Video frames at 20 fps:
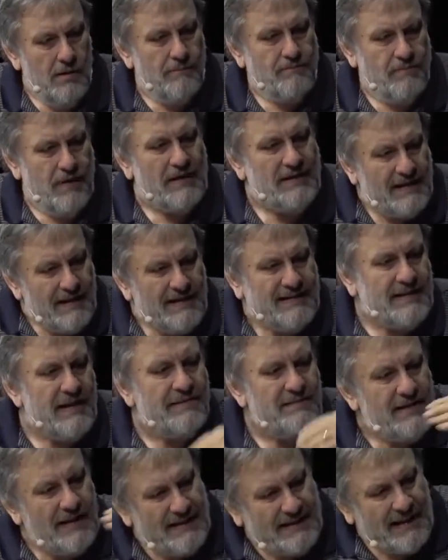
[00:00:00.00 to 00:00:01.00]
at least in
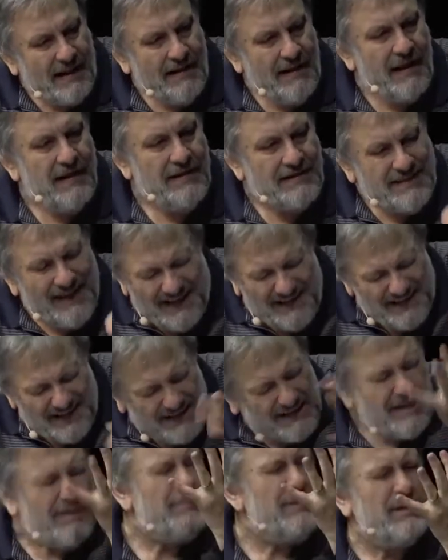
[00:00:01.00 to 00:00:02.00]
this late, a
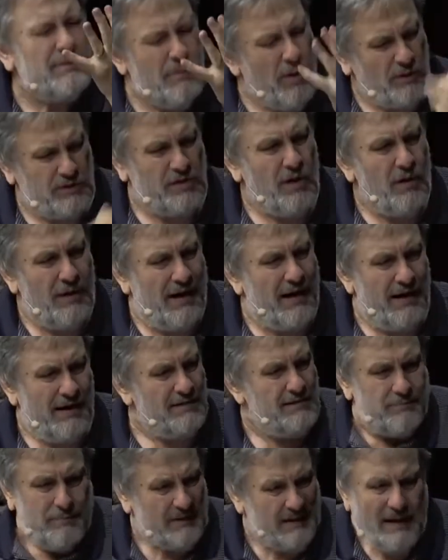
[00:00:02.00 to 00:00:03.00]
little bit more
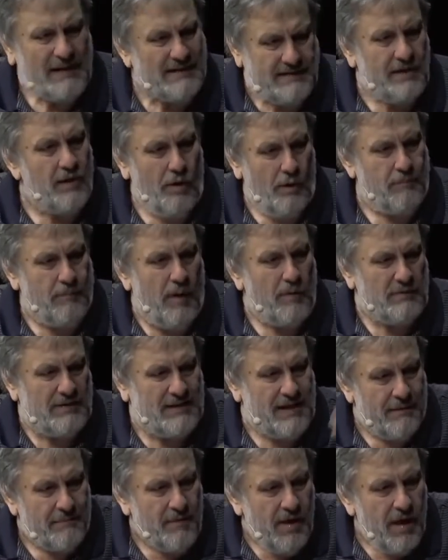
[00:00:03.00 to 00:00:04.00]
tolerant, but I still oppose
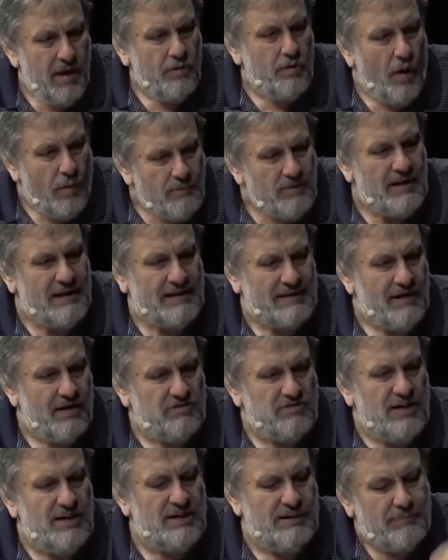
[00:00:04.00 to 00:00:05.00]
them, communist
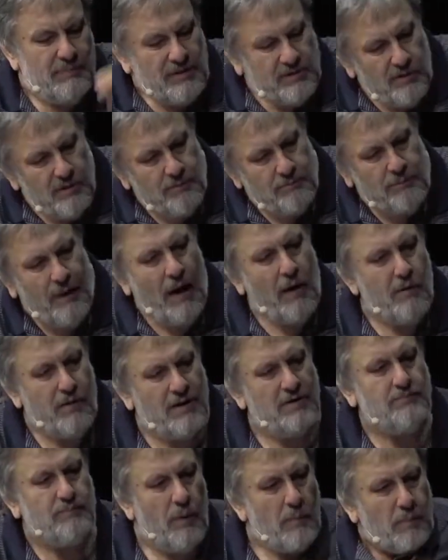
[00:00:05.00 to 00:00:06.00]
regimes between power and
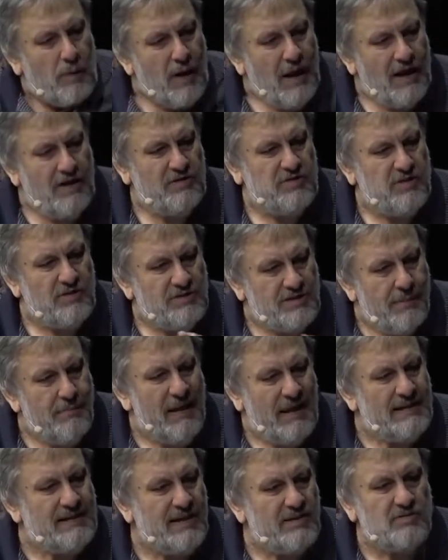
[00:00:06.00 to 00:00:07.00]
population. The
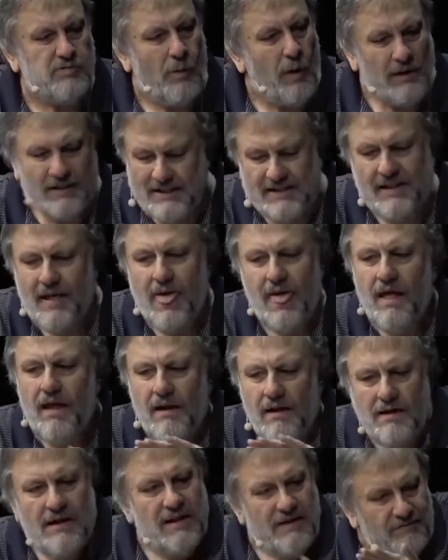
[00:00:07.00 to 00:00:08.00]
message was,
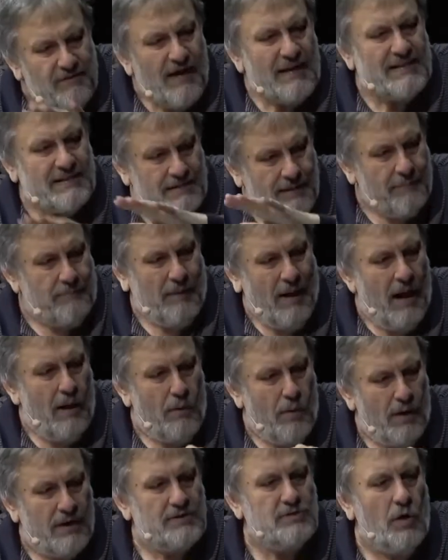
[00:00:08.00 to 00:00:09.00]
leave us the
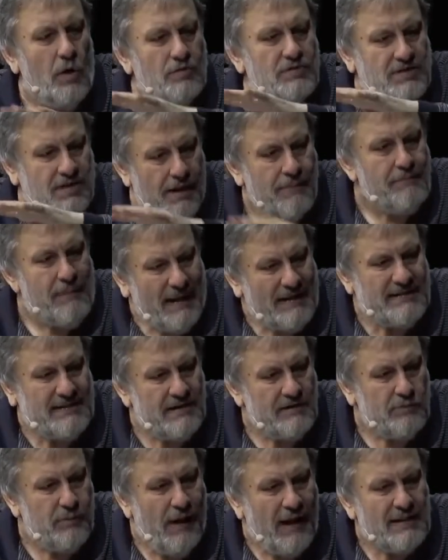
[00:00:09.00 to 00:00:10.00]
power, don't mess it
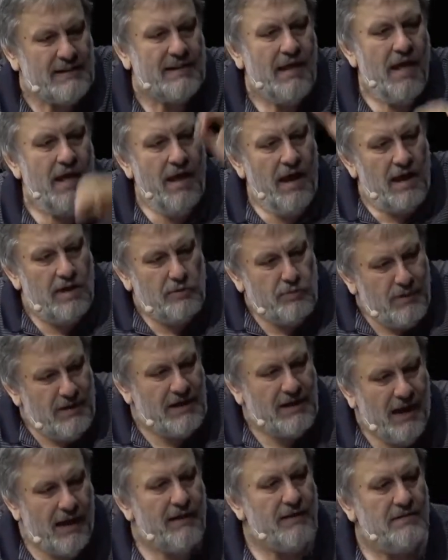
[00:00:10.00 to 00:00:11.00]
with us, and we
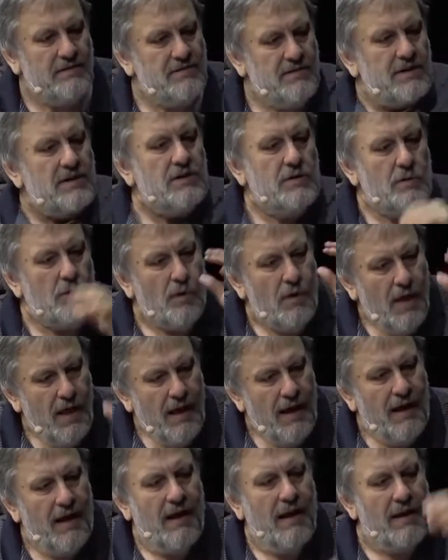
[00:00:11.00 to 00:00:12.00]
guarantee you
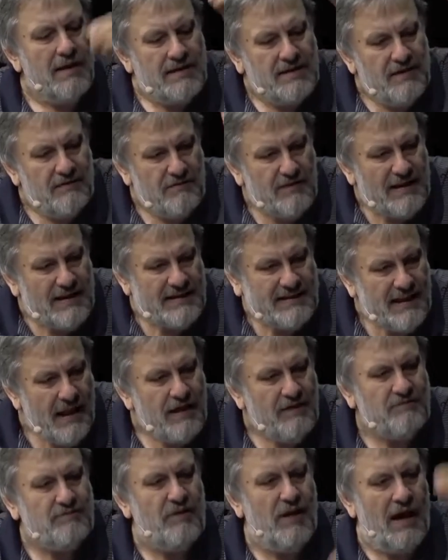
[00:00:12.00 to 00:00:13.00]
a relatively
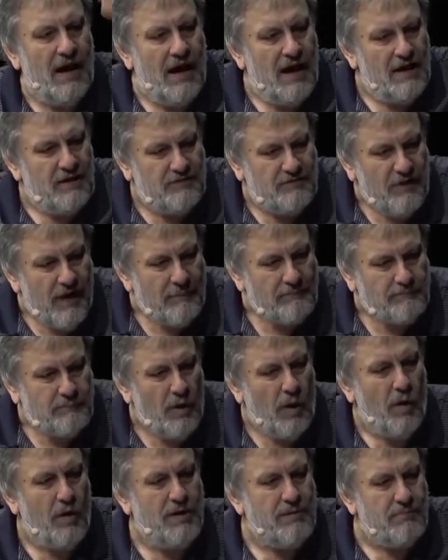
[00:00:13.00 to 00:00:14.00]
safe life,
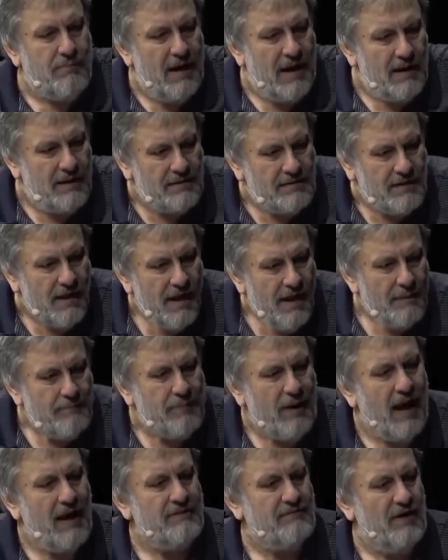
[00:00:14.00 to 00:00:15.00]
employment,
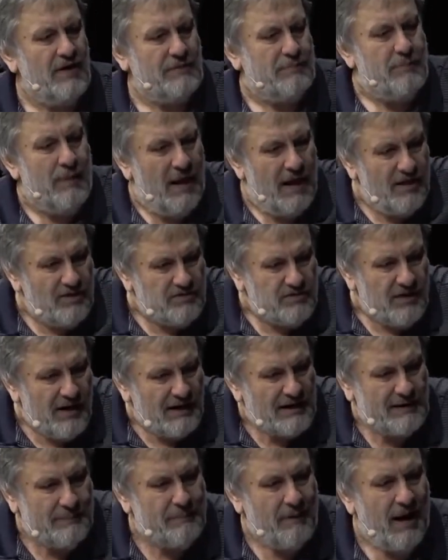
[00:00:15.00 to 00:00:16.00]
private
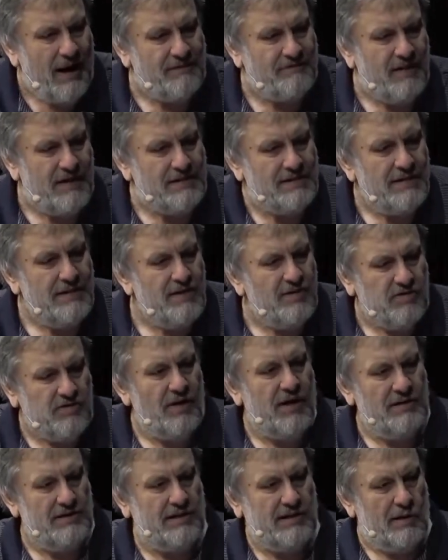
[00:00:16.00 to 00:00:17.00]
pleasures, private niche,
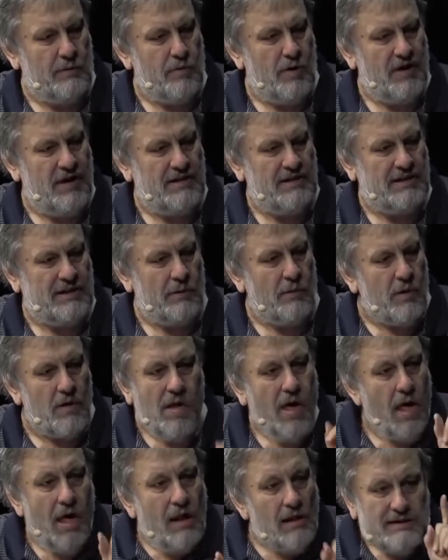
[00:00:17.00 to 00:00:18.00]
and so on and so on.
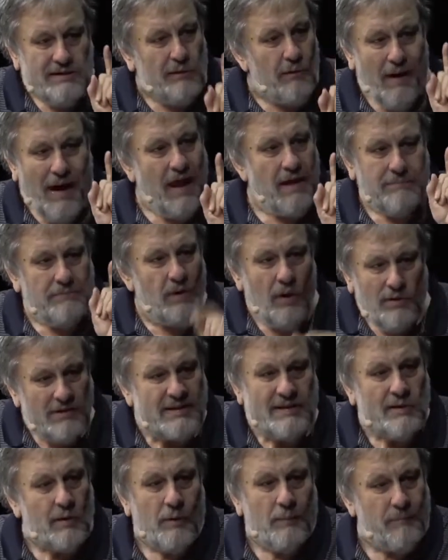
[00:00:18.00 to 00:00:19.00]
So I am not
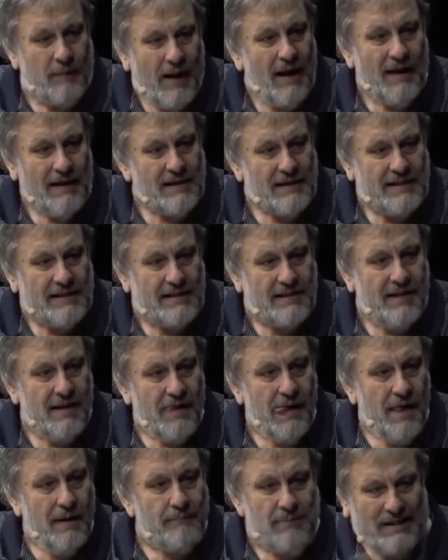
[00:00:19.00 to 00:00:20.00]
surprised.
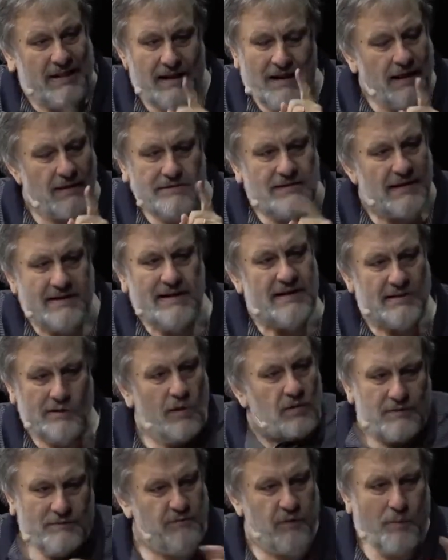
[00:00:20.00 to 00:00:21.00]
But again, this is
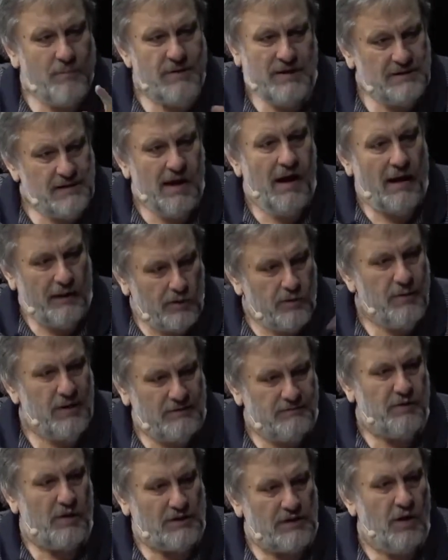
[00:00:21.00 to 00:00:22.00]
not for me the argument
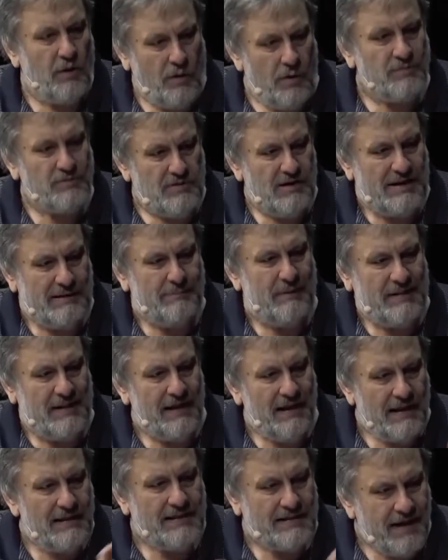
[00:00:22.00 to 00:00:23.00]
for the communists, but
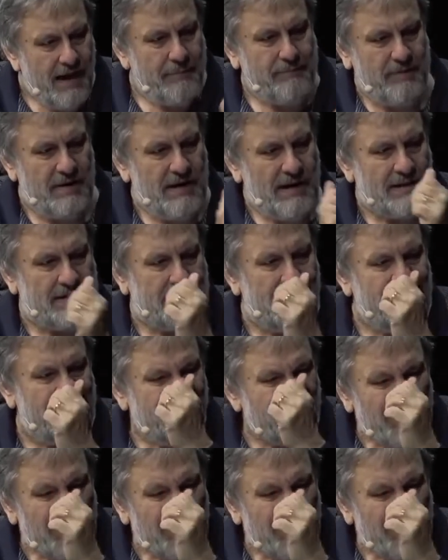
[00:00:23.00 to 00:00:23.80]
against happiness. That,